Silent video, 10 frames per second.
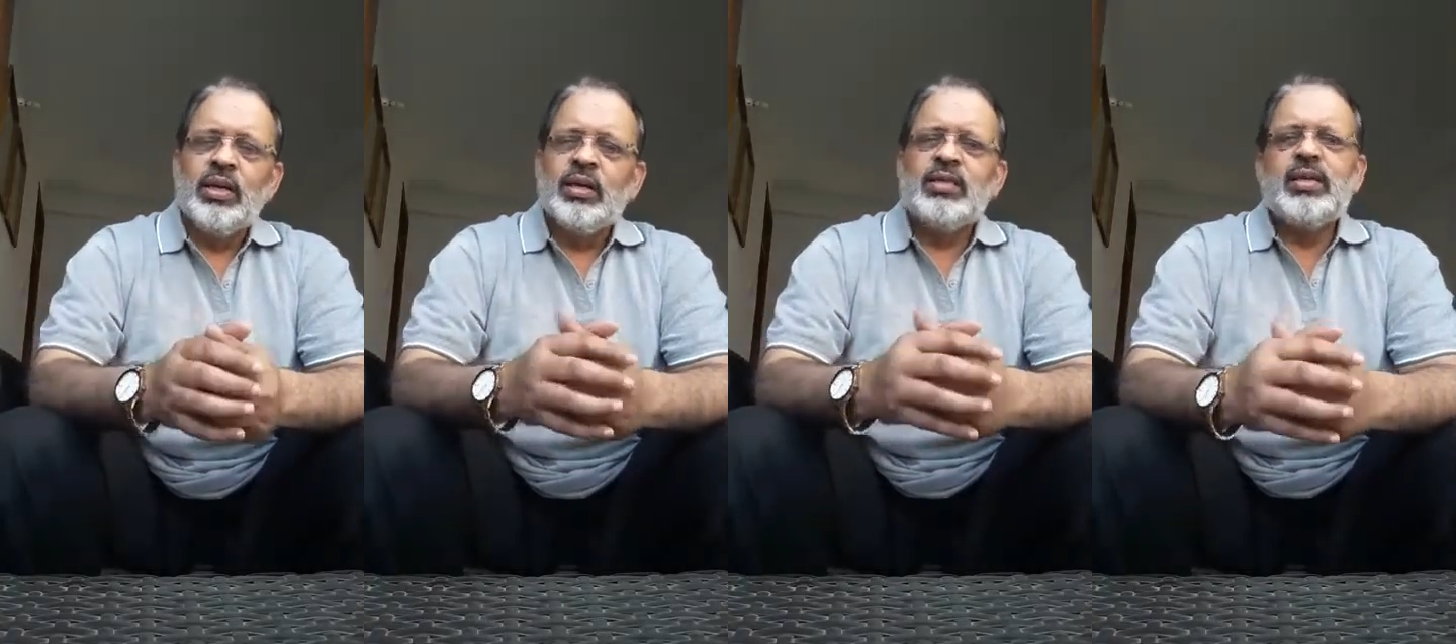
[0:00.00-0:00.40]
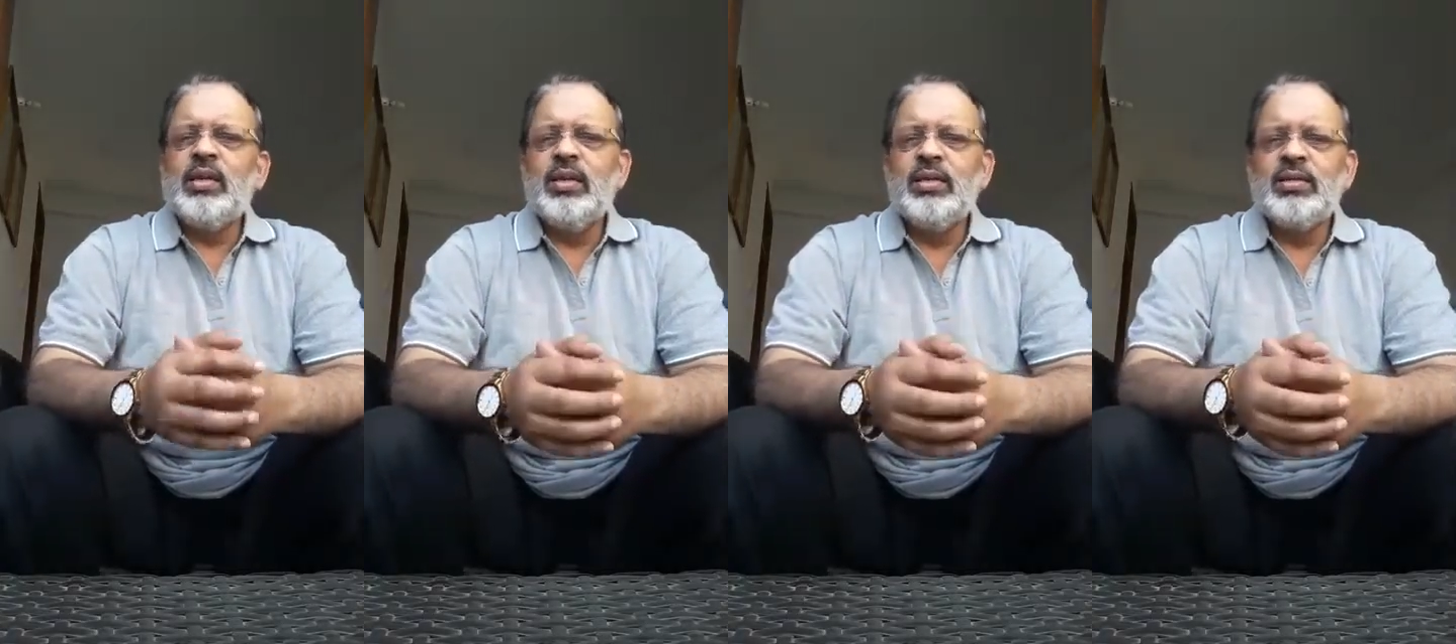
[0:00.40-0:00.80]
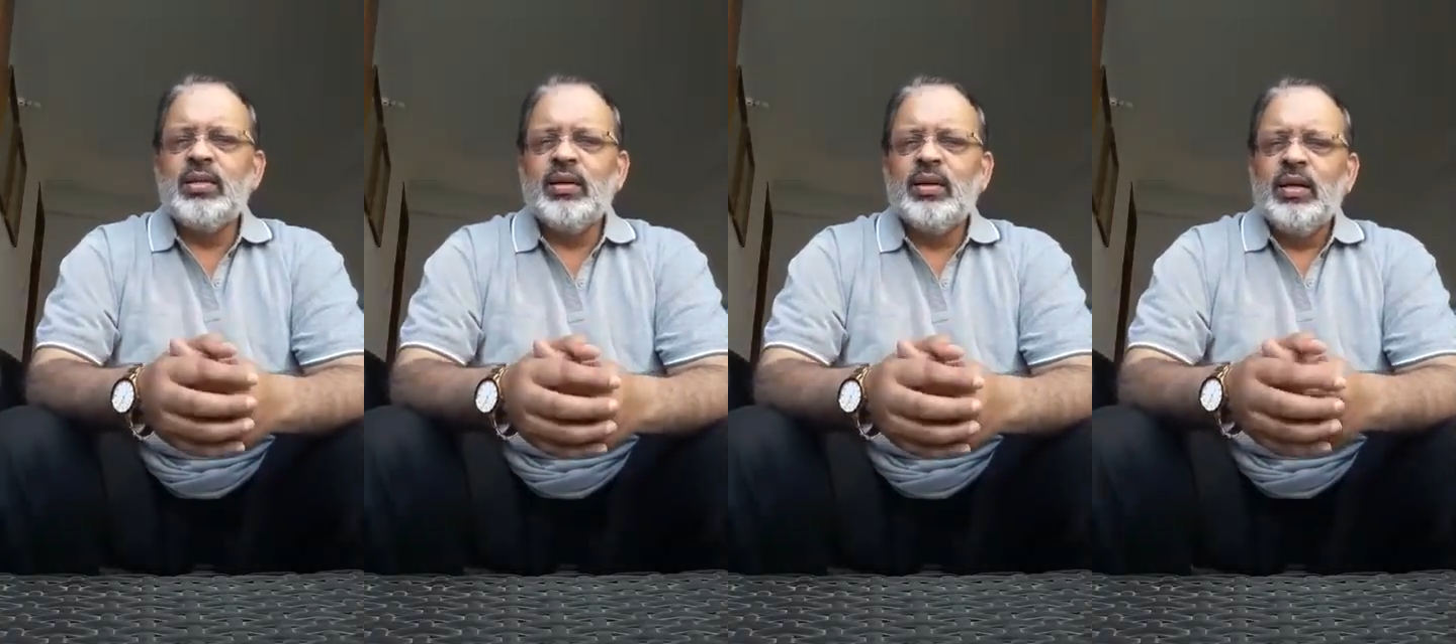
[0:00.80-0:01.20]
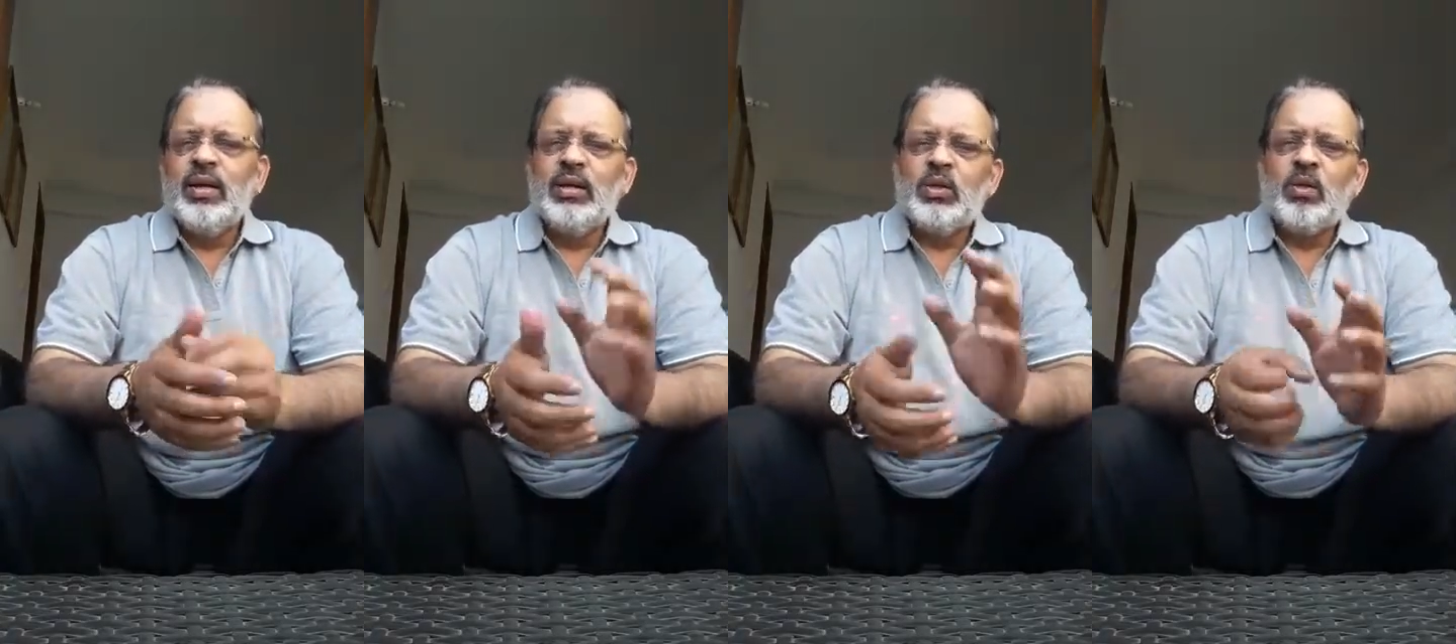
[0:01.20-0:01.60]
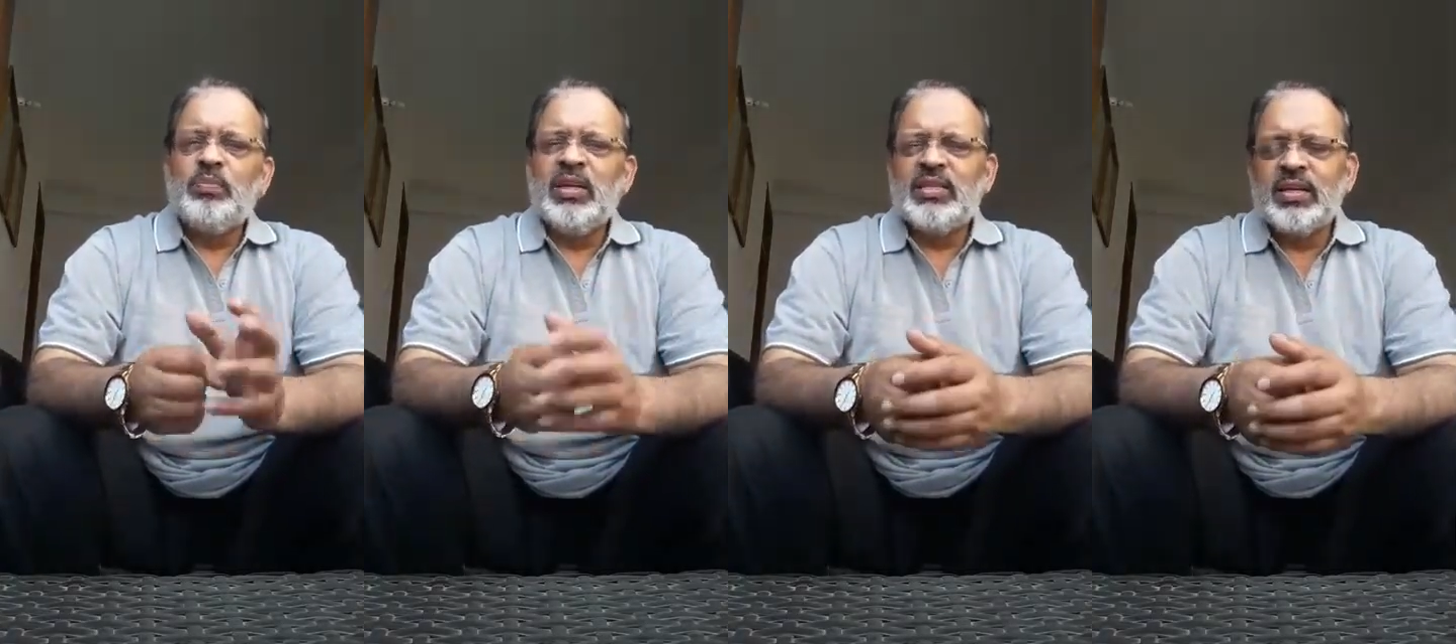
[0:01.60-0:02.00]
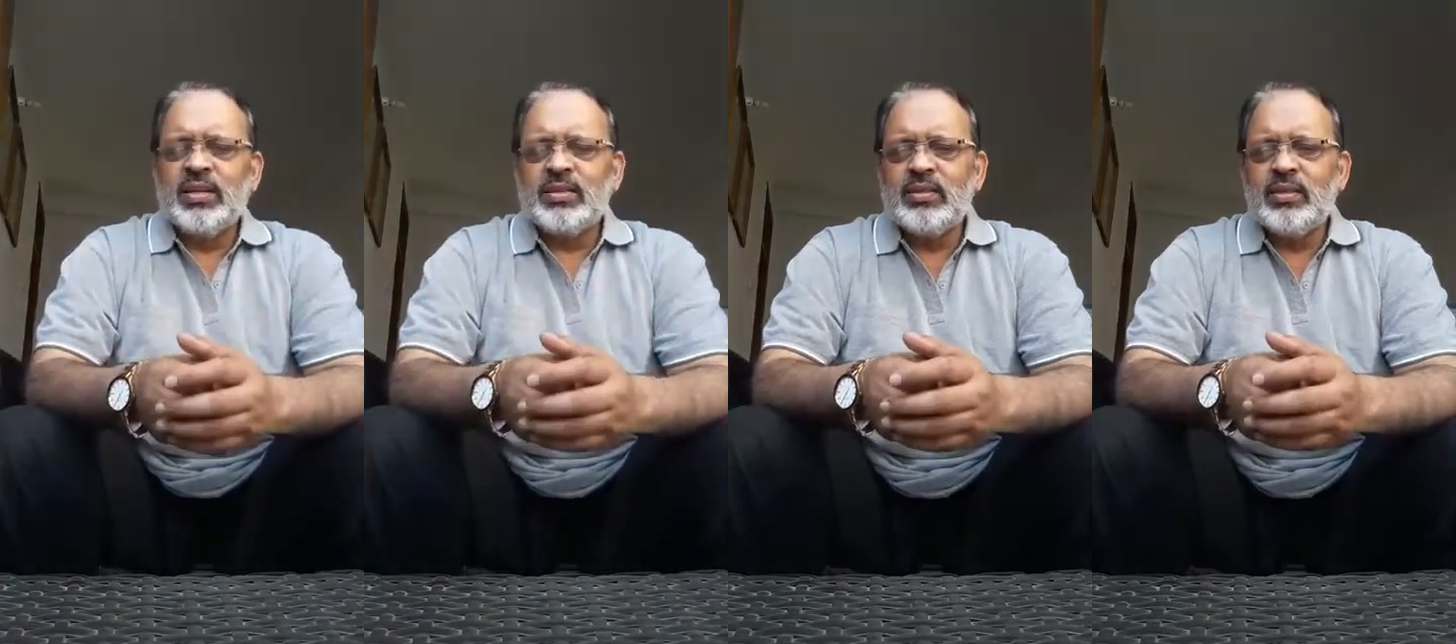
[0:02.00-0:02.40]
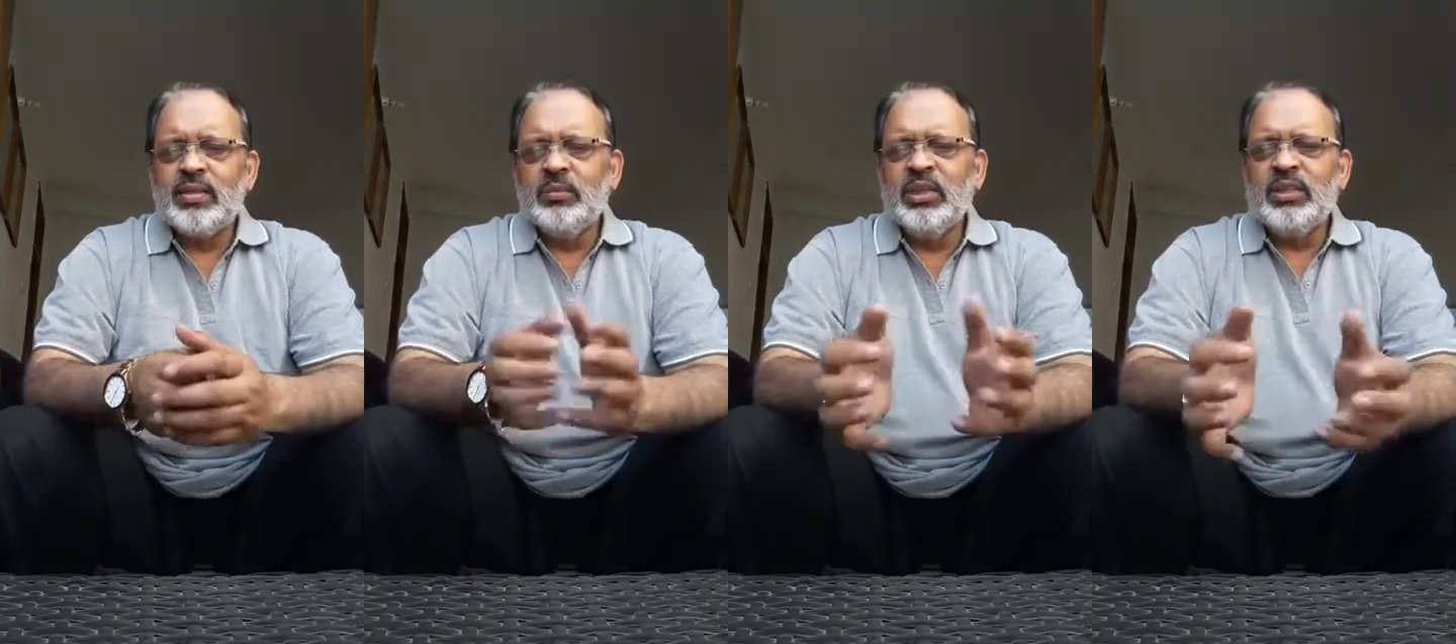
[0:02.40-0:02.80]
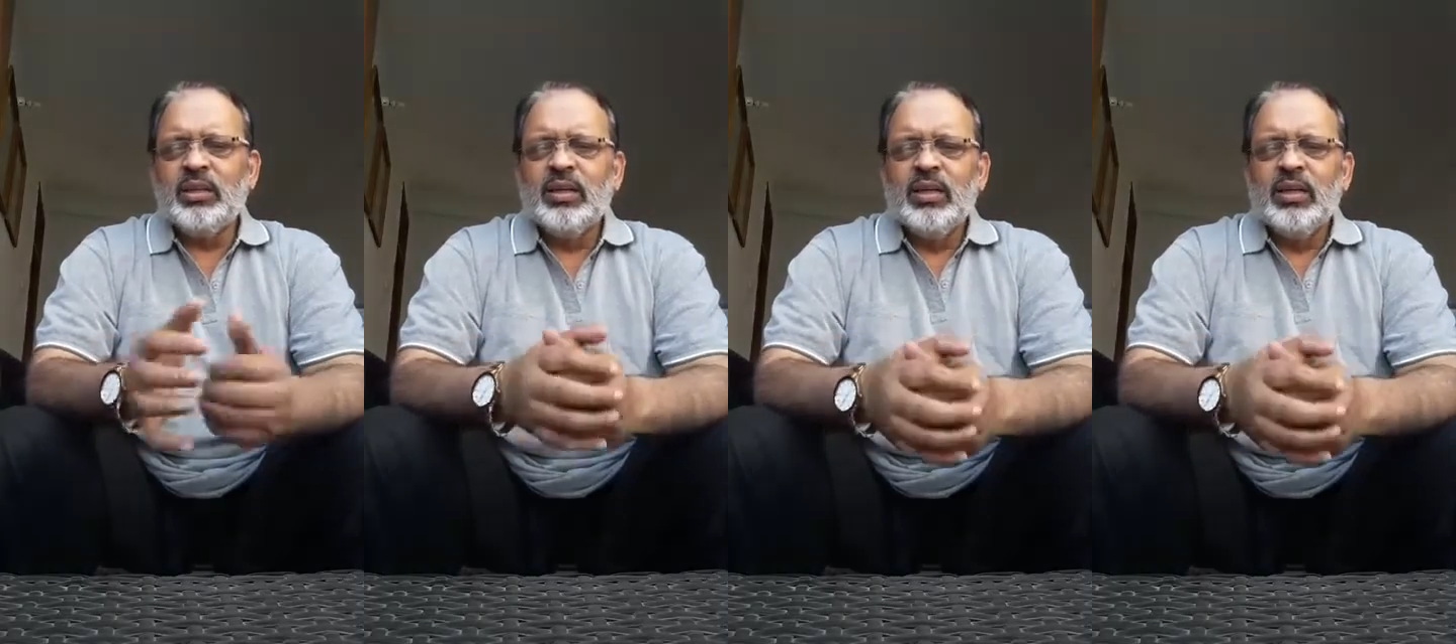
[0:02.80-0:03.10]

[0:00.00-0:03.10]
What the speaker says: The top man says in a meeting,